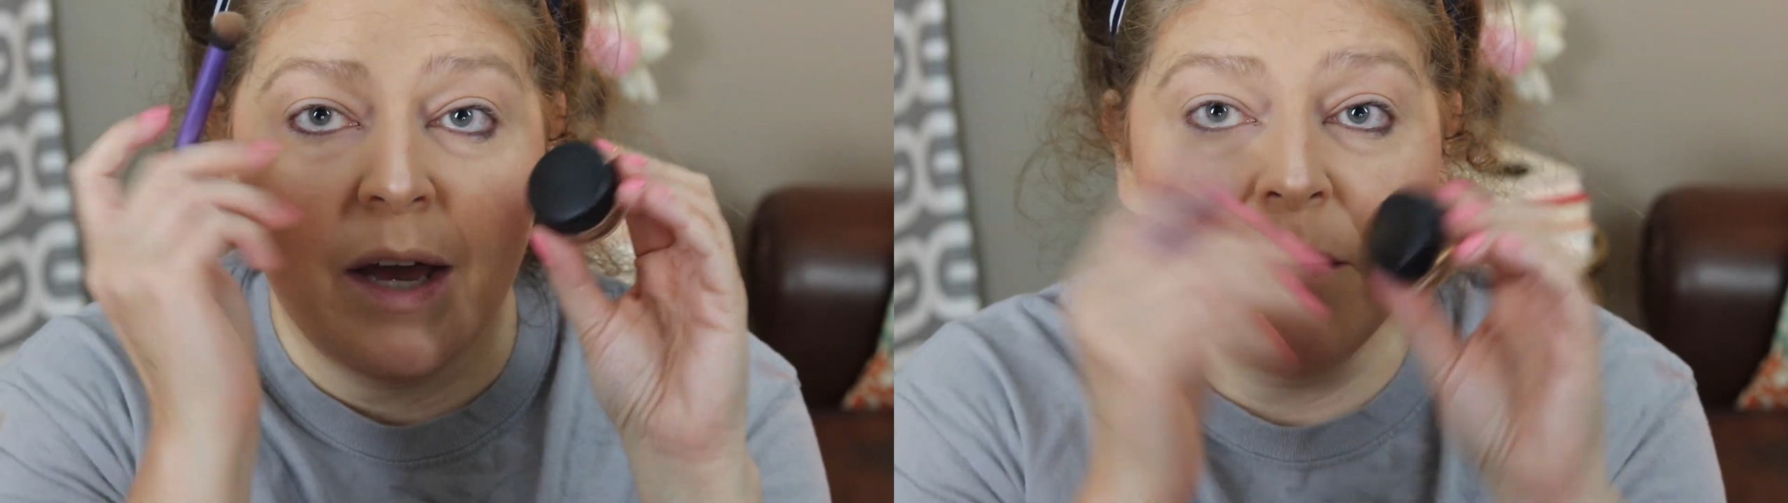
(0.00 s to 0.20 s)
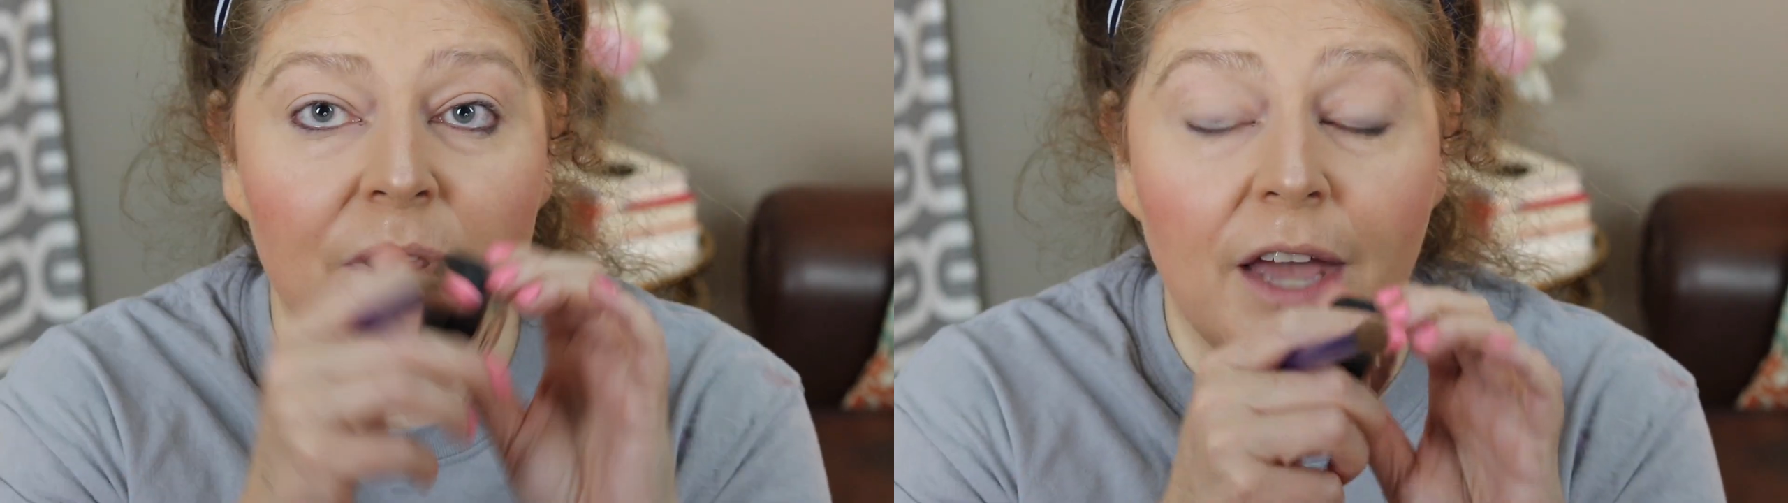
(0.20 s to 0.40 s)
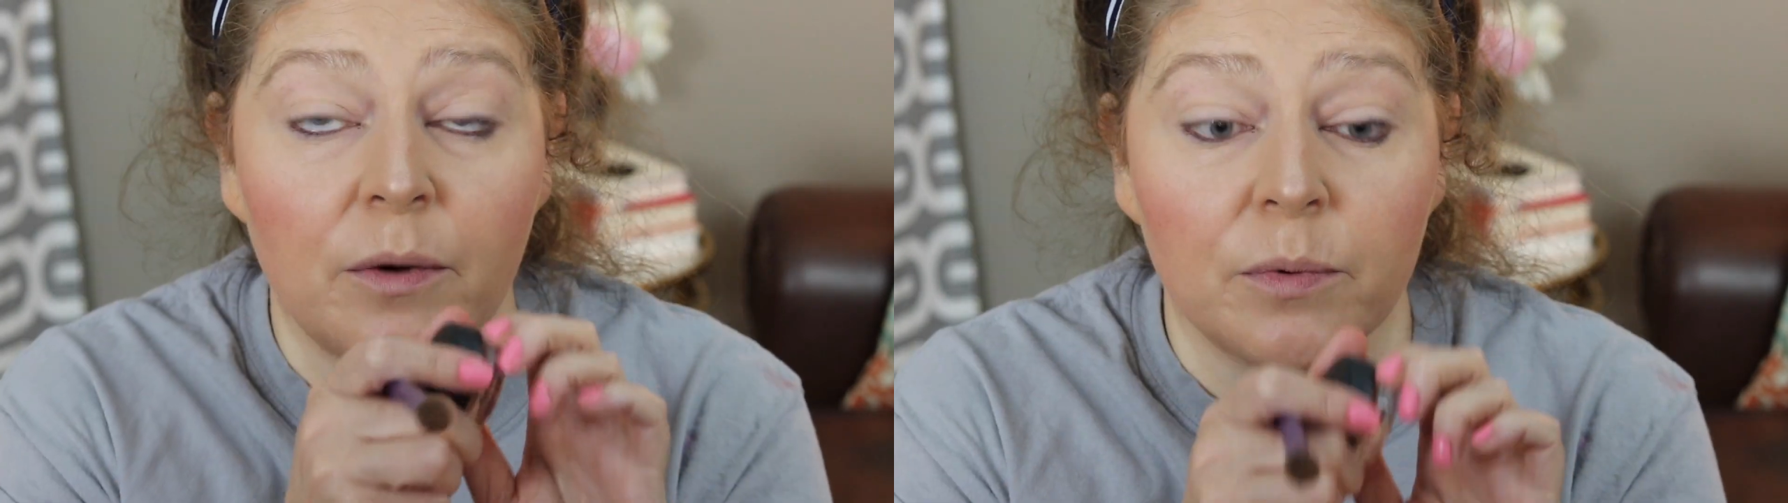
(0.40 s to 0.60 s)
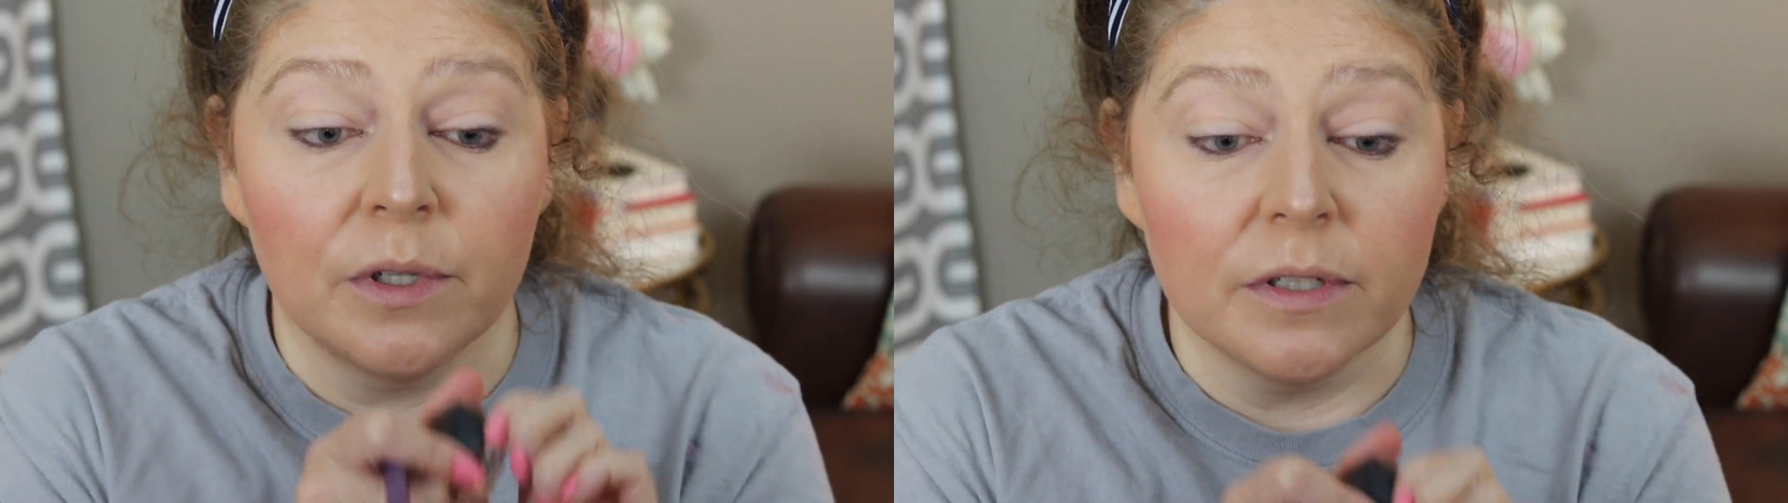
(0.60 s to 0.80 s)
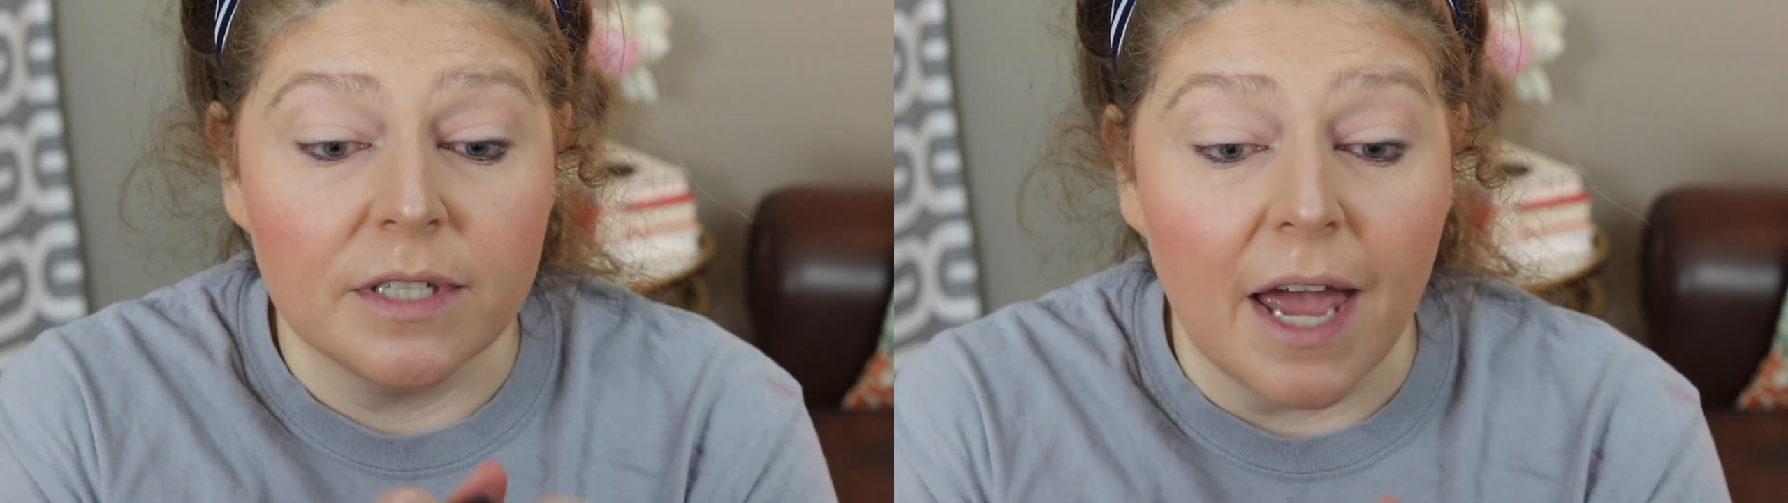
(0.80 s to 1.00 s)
it with a Real